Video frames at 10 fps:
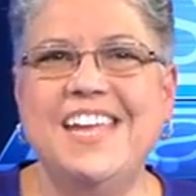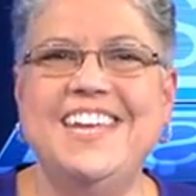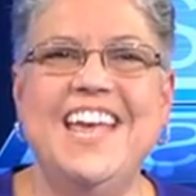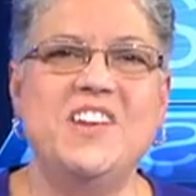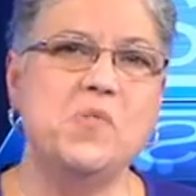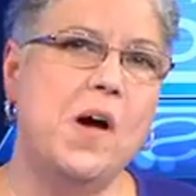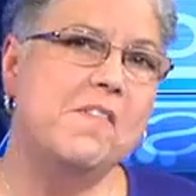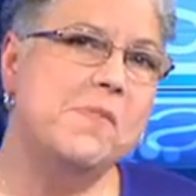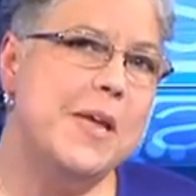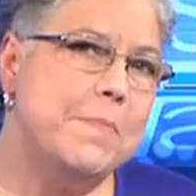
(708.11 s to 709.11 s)
You get
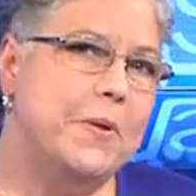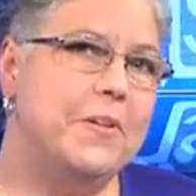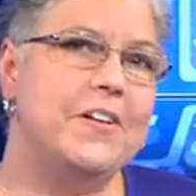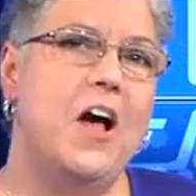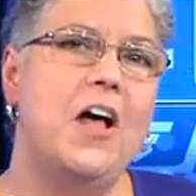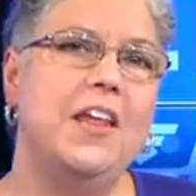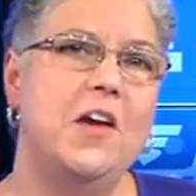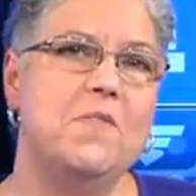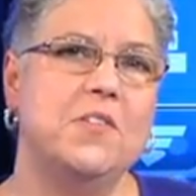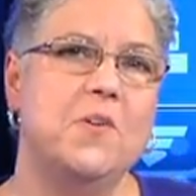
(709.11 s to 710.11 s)
twelve people
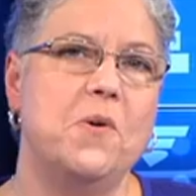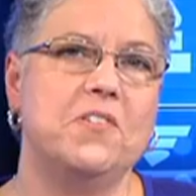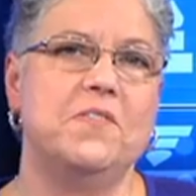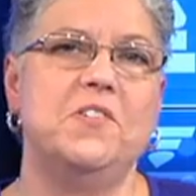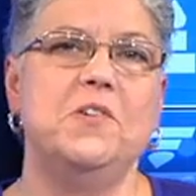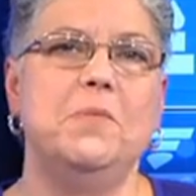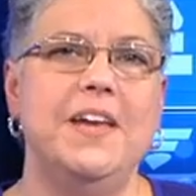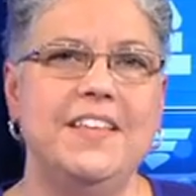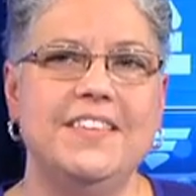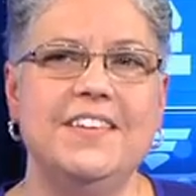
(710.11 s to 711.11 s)
calling over the course of two
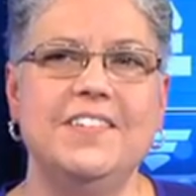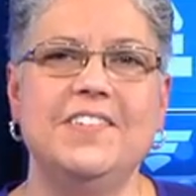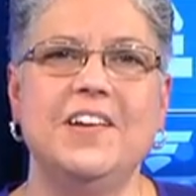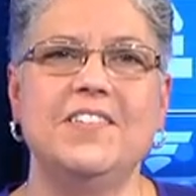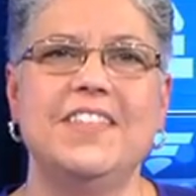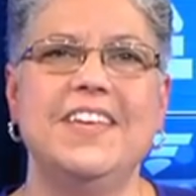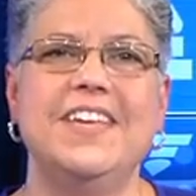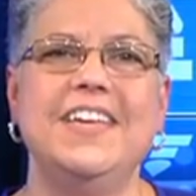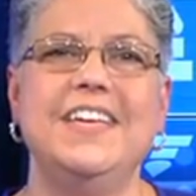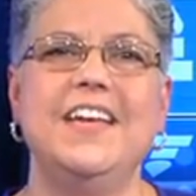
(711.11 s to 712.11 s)
weeks, and you start
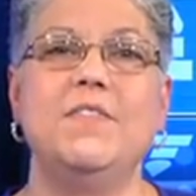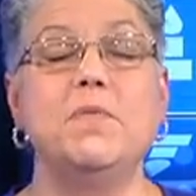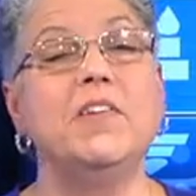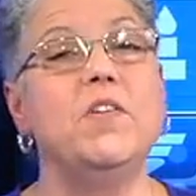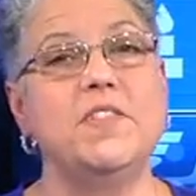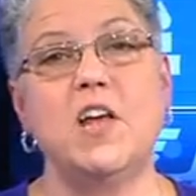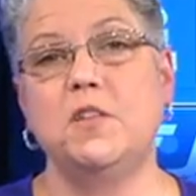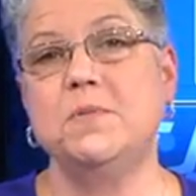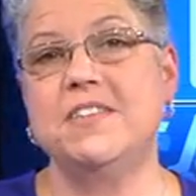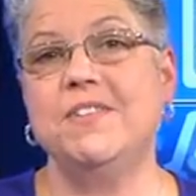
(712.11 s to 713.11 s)
thinking, especially if it's on
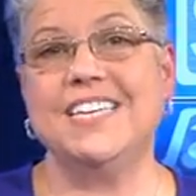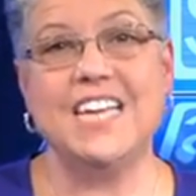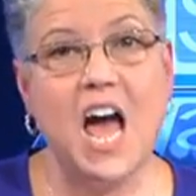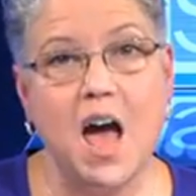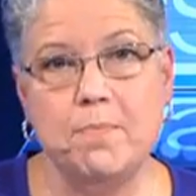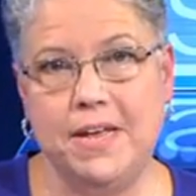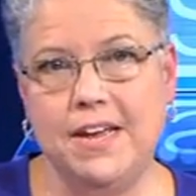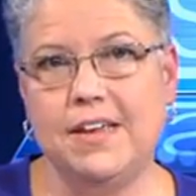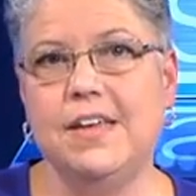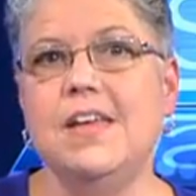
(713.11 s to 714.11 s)
a specific
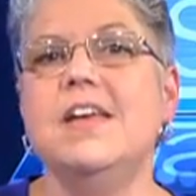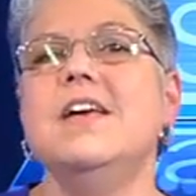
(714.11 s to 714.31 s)
topic,